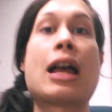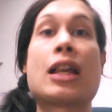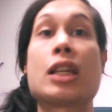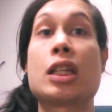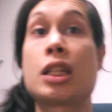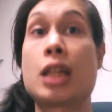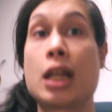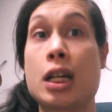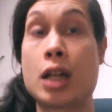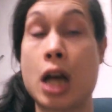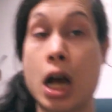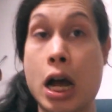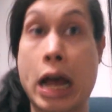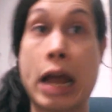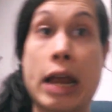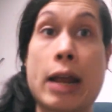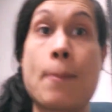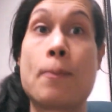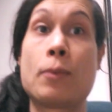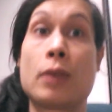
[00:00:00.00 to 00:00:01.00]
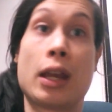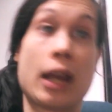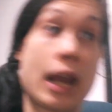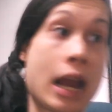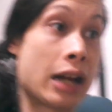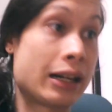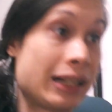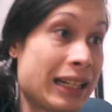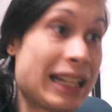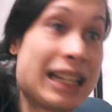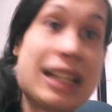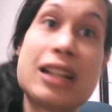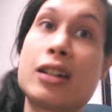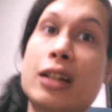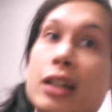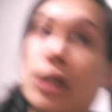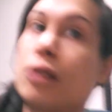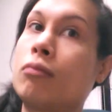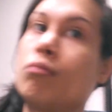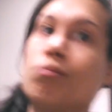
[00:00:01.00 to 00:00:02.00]
as they die, and eaten
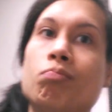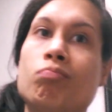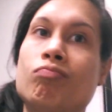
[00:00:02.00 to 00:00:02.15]
it